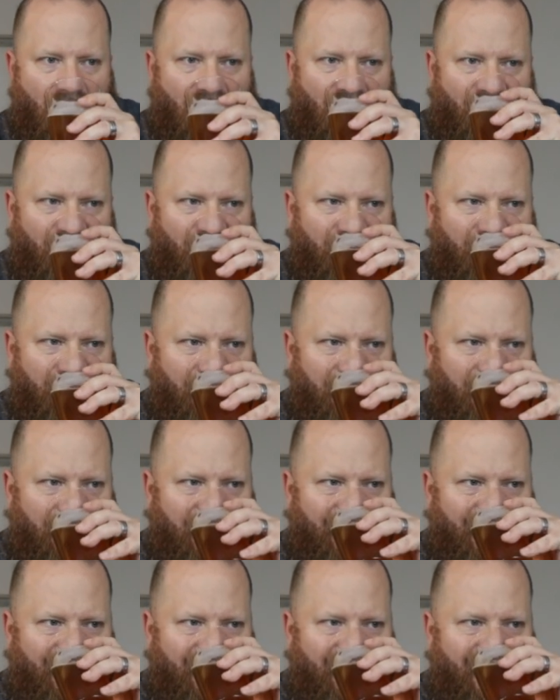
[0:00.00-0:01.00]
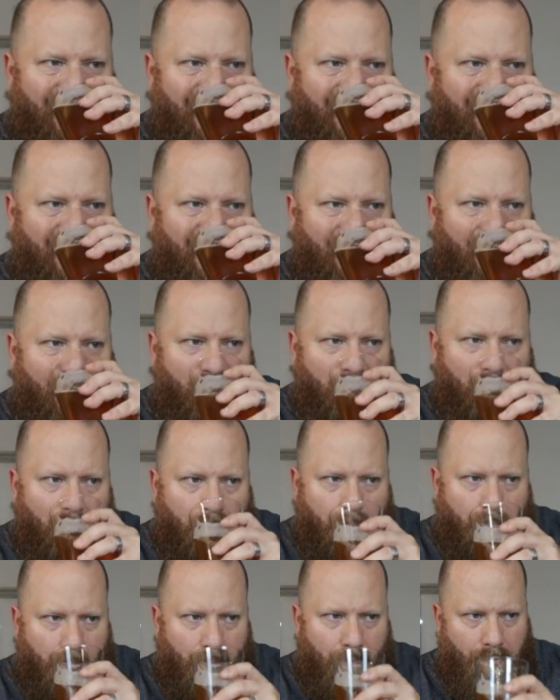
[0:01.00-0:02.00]

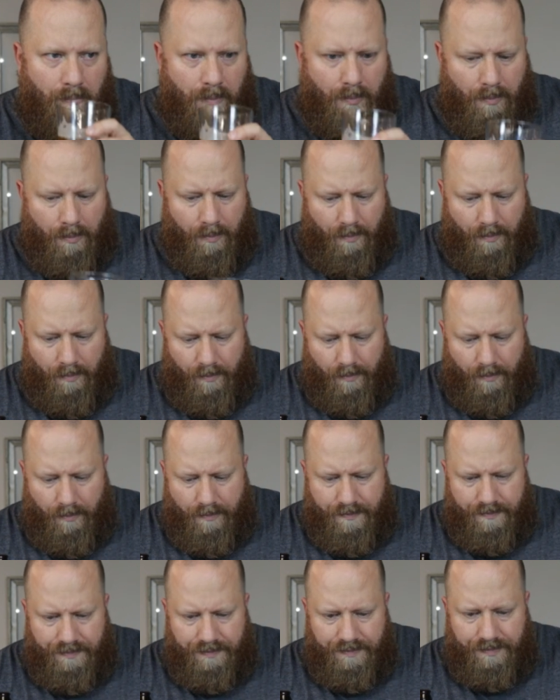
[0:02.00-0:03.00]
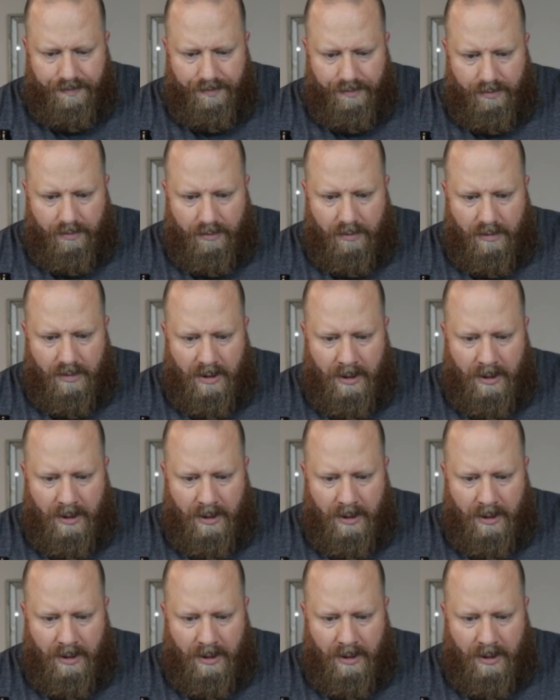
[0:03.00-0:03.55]
No one is speaking in this clip.